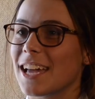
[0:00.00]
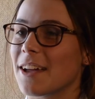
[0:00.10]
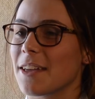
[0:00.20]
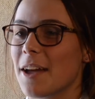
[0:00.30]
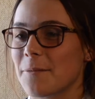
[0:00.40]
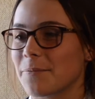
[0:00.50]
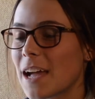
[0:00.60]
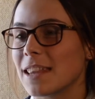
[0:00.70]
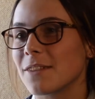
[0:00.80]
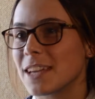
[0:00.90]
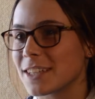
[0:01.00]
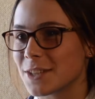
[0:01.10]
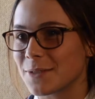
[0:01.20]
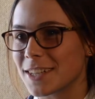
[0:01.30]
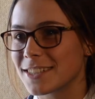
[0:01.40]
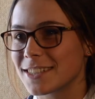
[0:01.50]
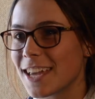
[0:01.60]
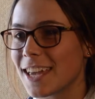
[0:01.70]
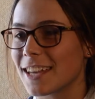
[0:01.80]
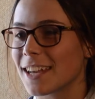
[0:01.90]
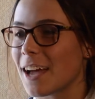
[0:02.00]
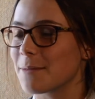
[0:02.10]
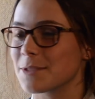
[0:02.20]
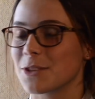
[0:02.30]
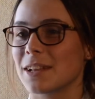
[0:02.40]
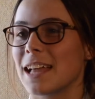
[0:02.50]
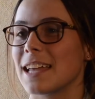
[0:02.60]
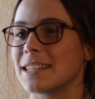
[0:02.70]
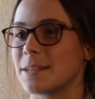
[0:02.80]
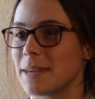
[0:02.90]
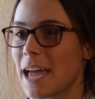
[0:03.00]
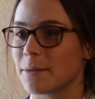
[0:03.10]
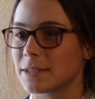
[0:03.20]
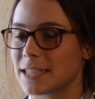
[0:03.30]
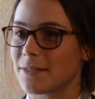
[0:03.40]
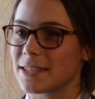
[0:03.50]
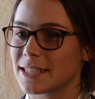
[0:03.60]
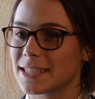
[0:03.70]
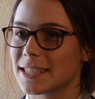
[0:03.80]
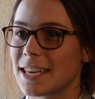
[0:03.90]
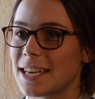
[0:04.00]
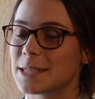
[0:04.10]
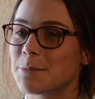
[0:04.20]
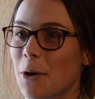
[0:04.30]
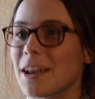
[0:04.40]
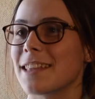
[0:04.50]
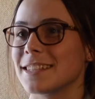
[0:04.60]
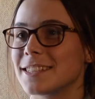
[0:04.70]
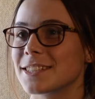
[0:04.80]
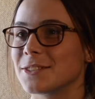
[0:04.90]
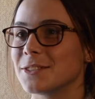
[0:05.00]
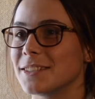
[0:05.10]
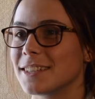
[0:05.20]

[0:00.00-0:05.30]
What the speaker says: I love NEGS so much, and I'm so glad to be able to have this spot at this school.